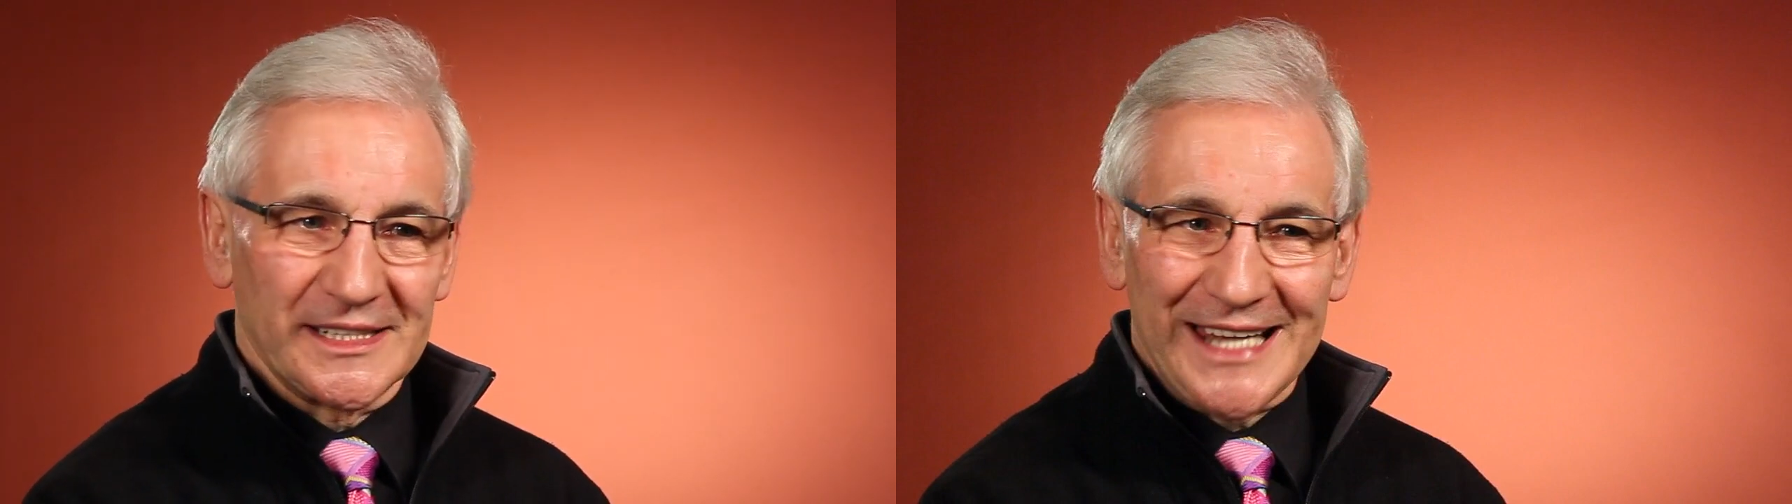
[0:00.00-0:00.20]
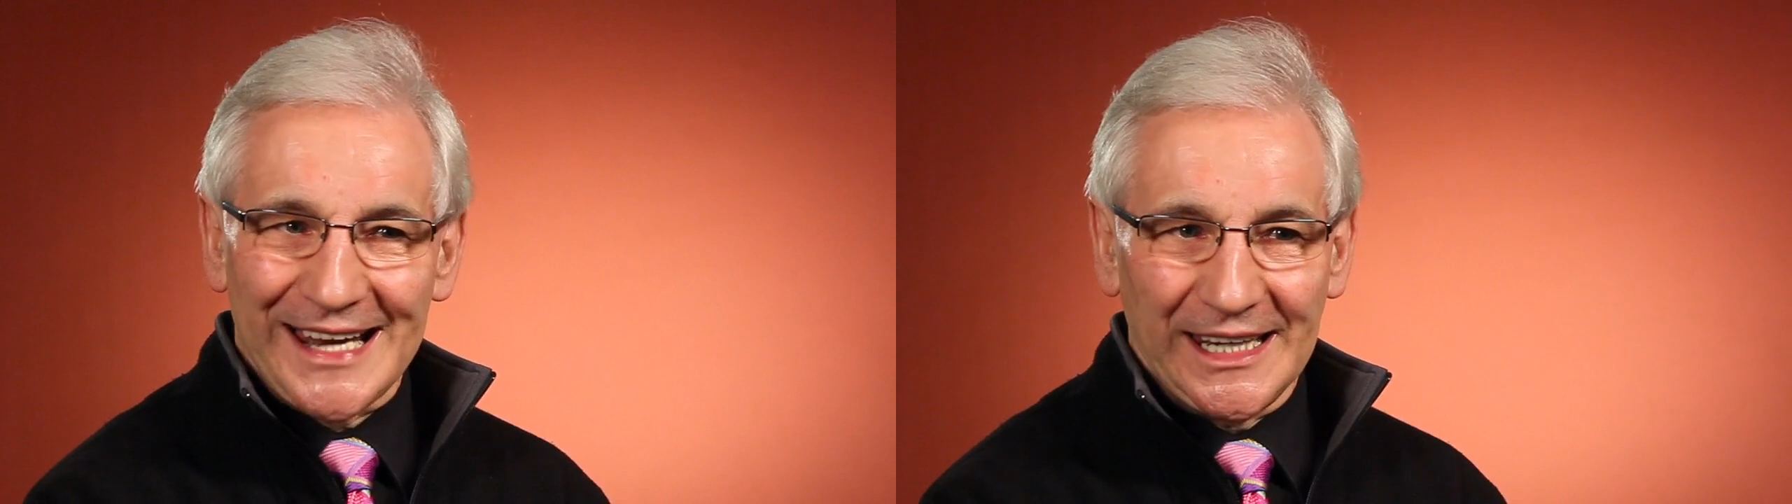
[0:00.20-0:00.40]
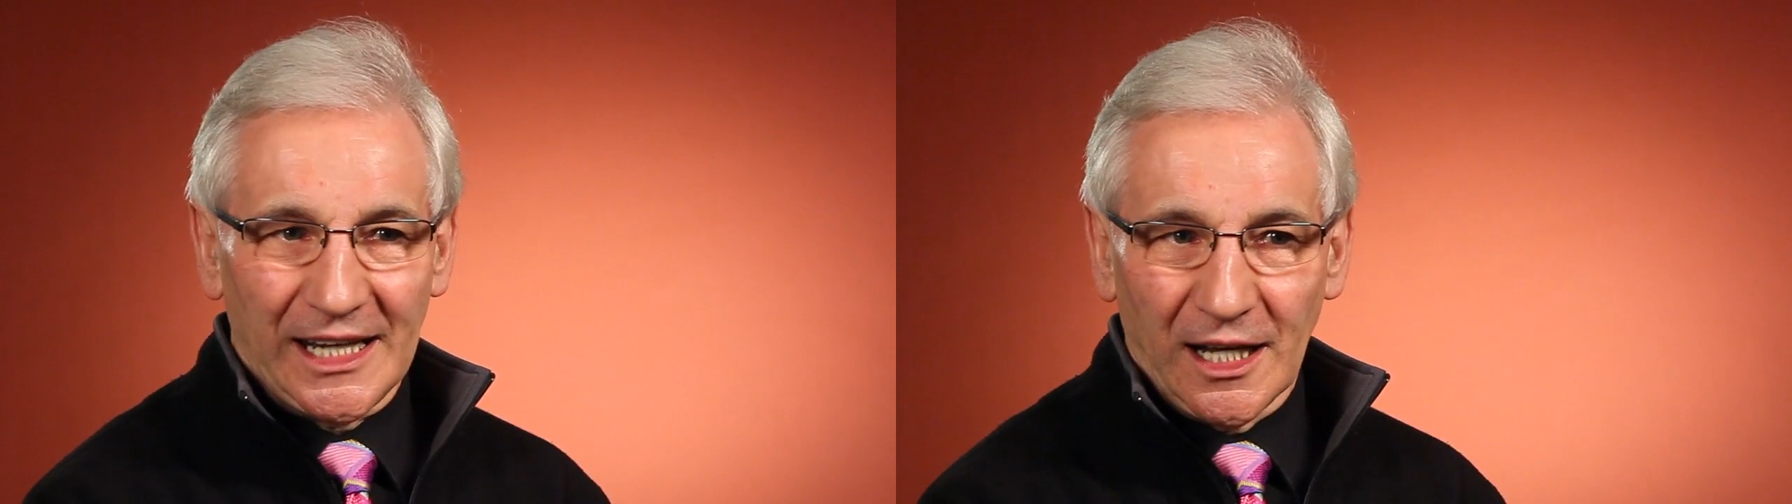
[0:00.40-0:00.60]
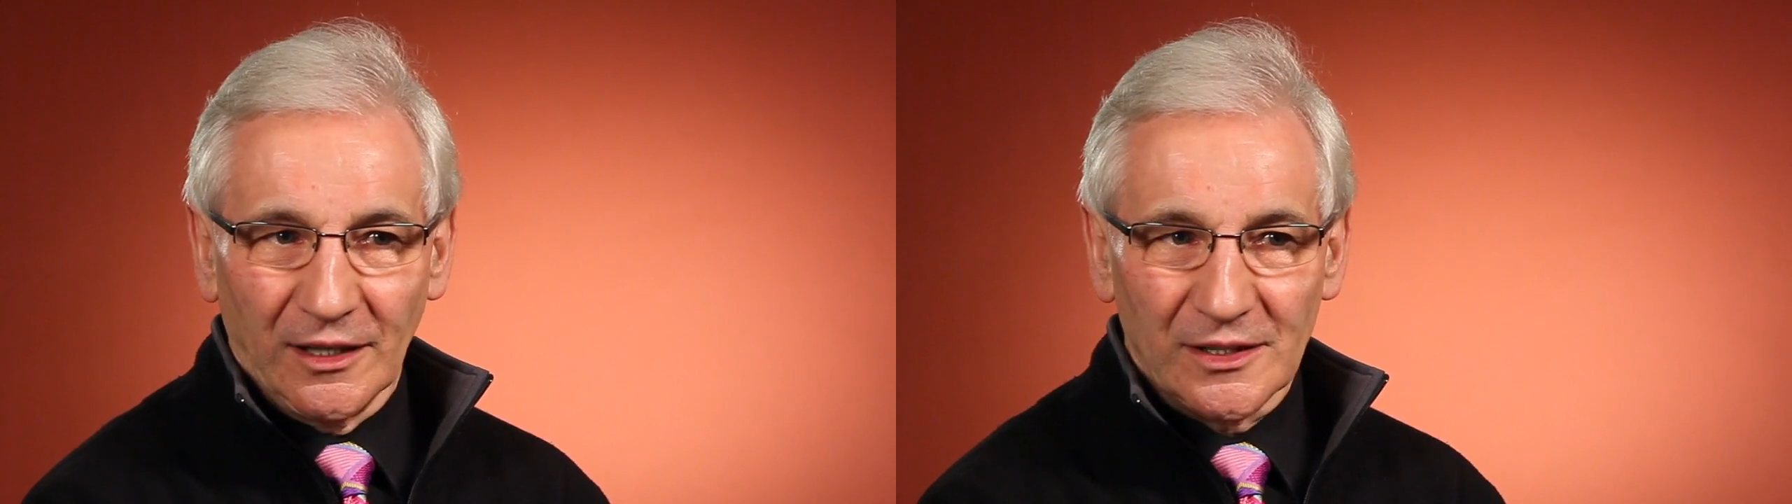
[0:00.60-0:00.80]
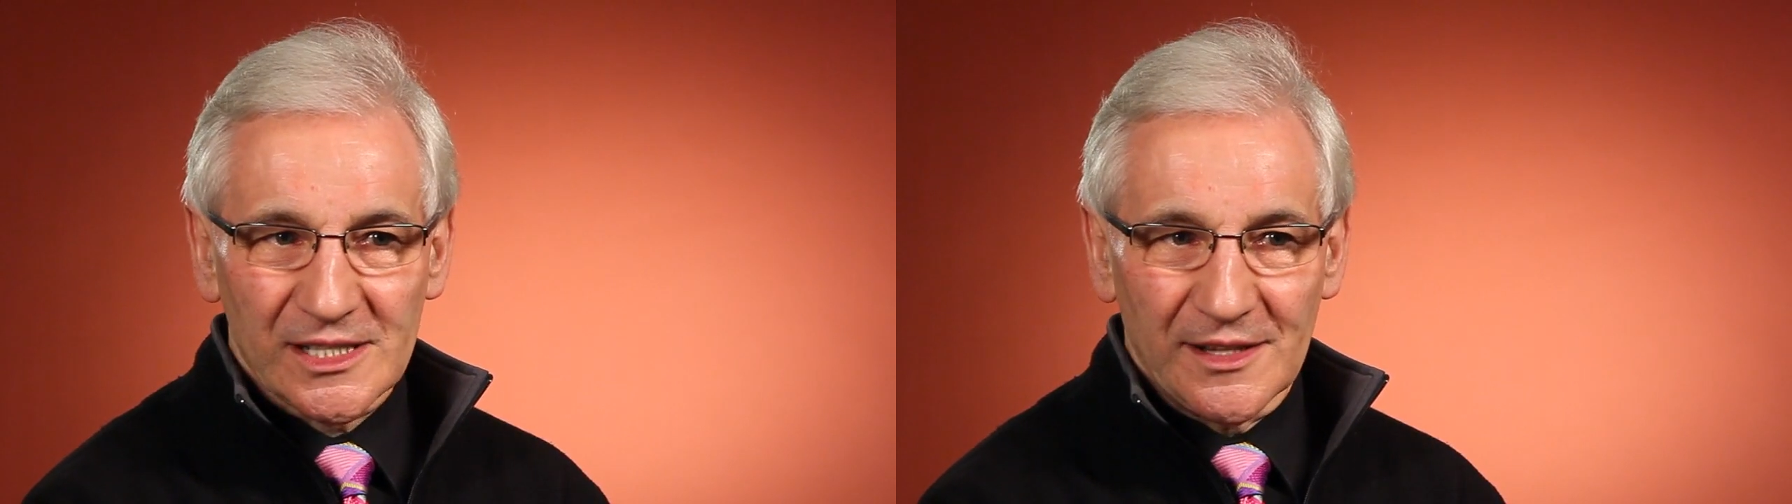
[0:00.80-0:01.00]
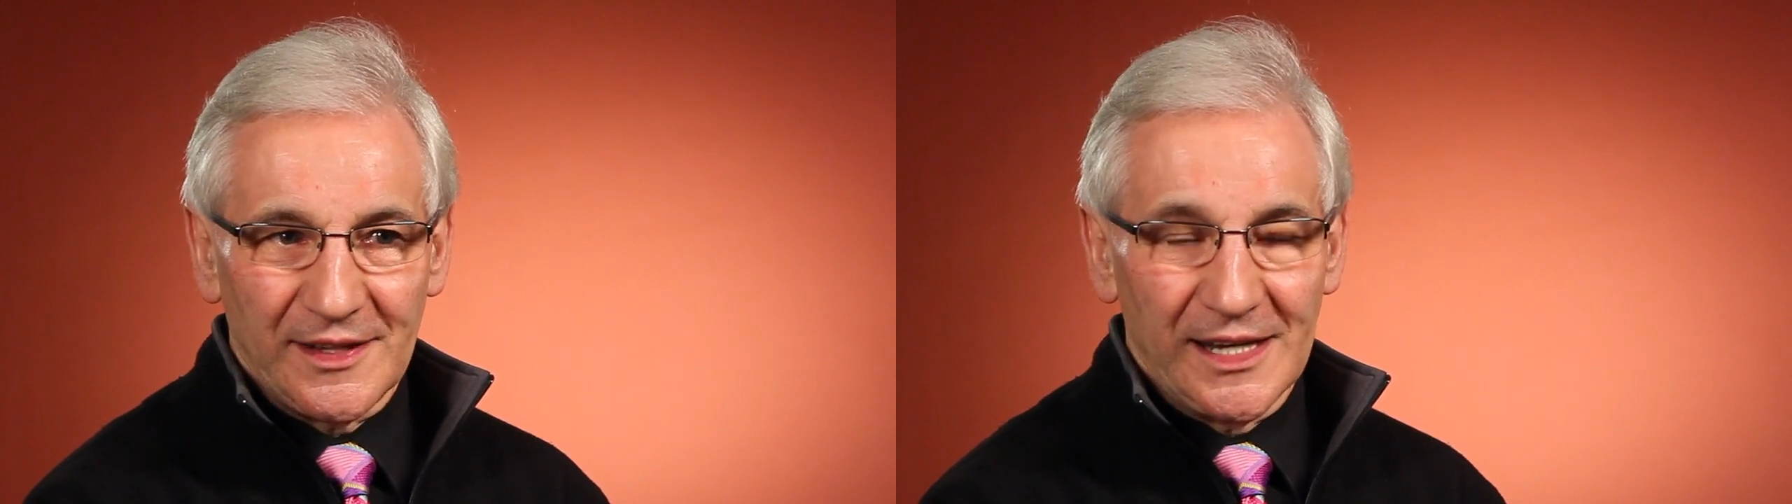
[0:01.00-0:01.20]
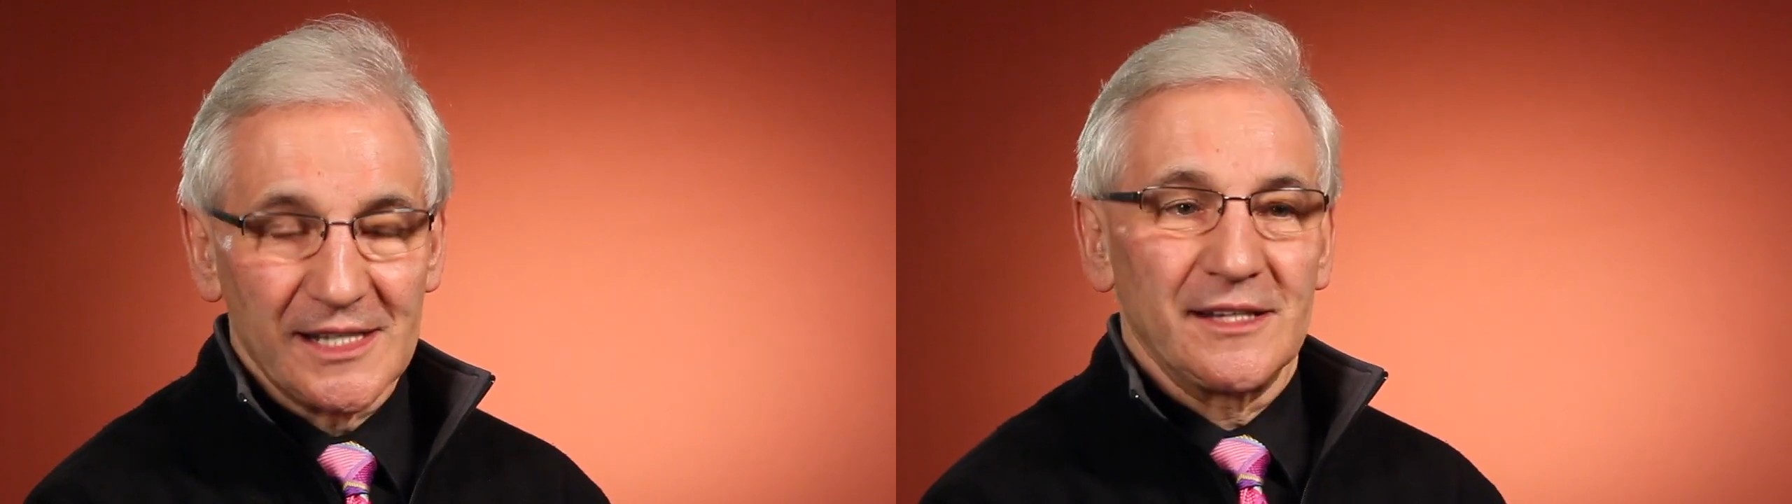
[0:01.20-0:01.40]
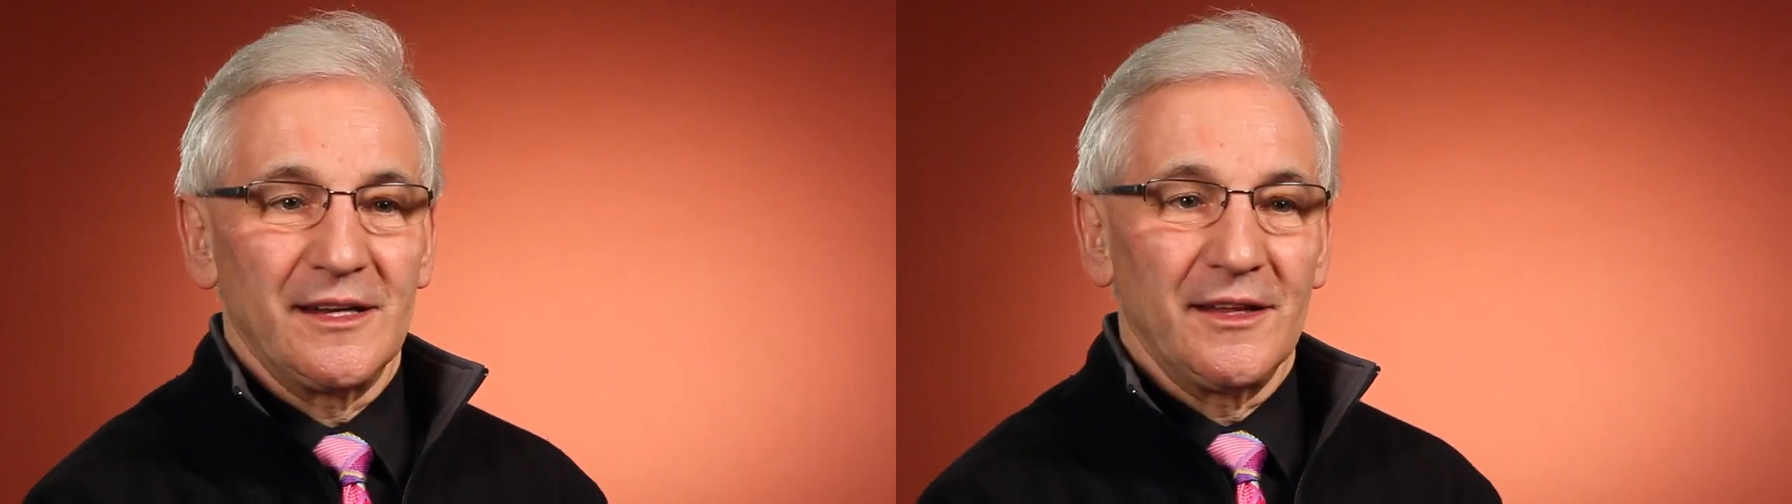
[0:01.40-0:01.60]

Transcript: satanic cults and things,